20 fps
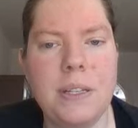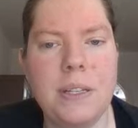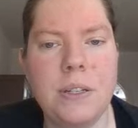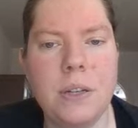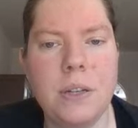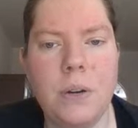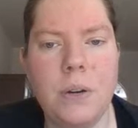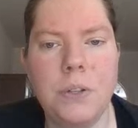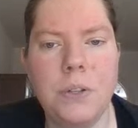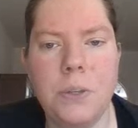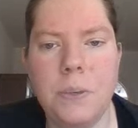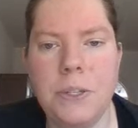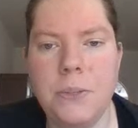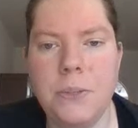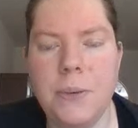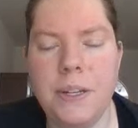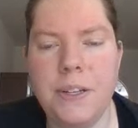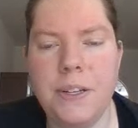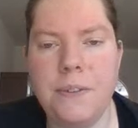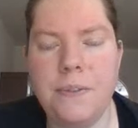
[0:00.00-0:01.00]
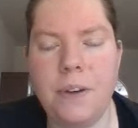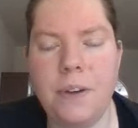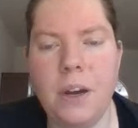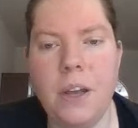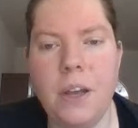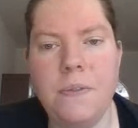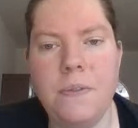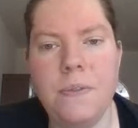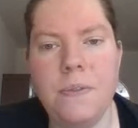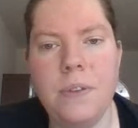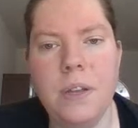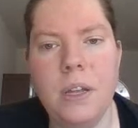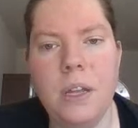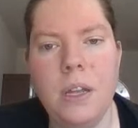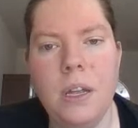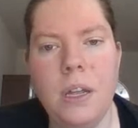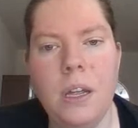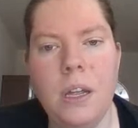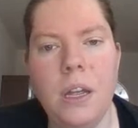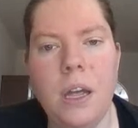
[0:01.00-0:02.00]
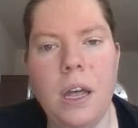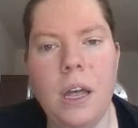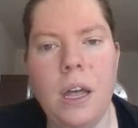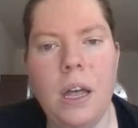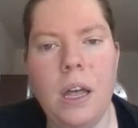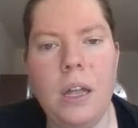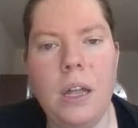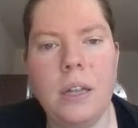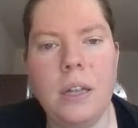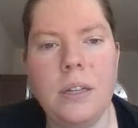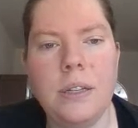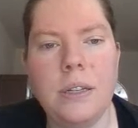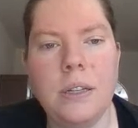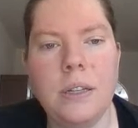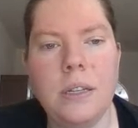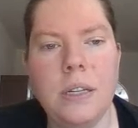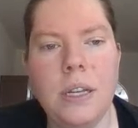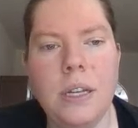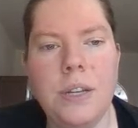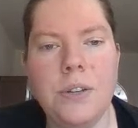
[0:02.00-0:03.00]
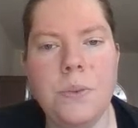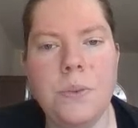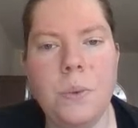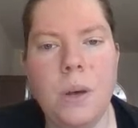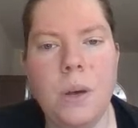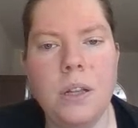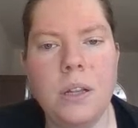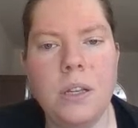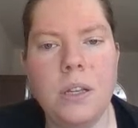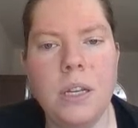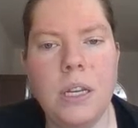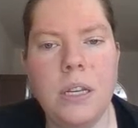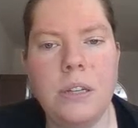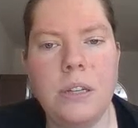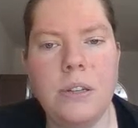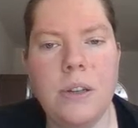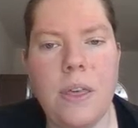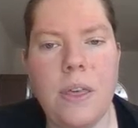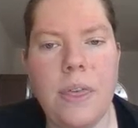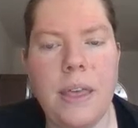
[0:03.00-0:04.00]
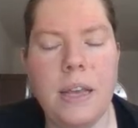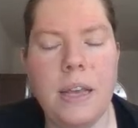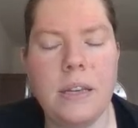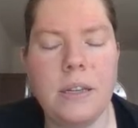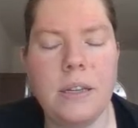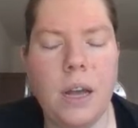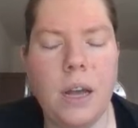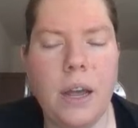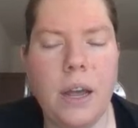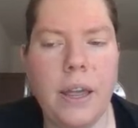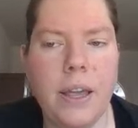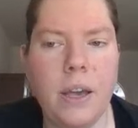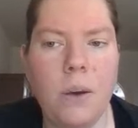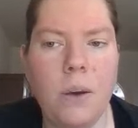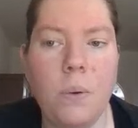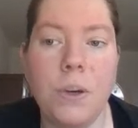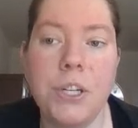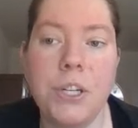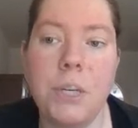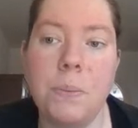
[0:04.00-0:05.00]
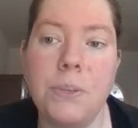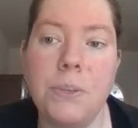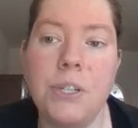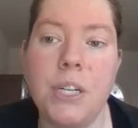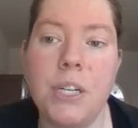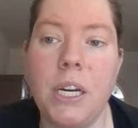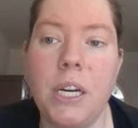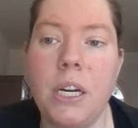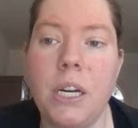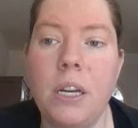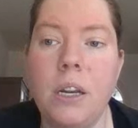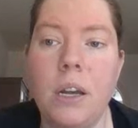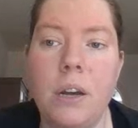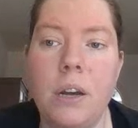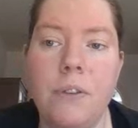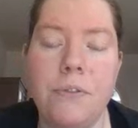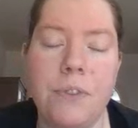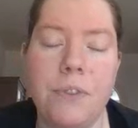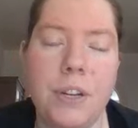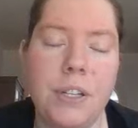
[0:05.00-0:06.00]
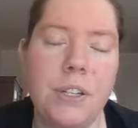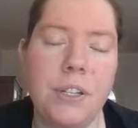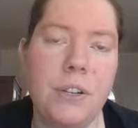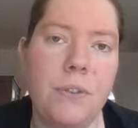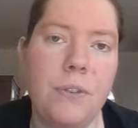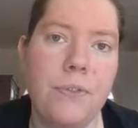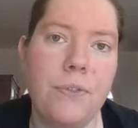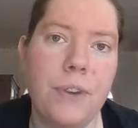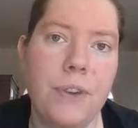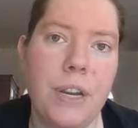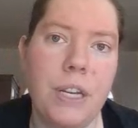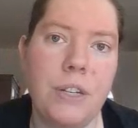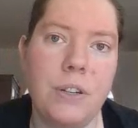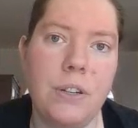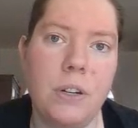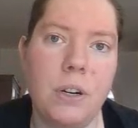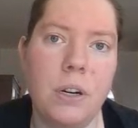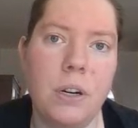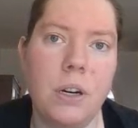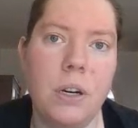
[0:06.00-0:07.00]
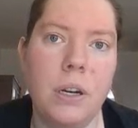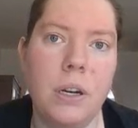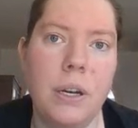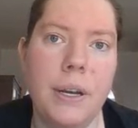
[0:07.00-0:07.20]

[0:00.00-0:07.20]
is going to be 25. And this one is things like a washing machine, a fridge, a freezer.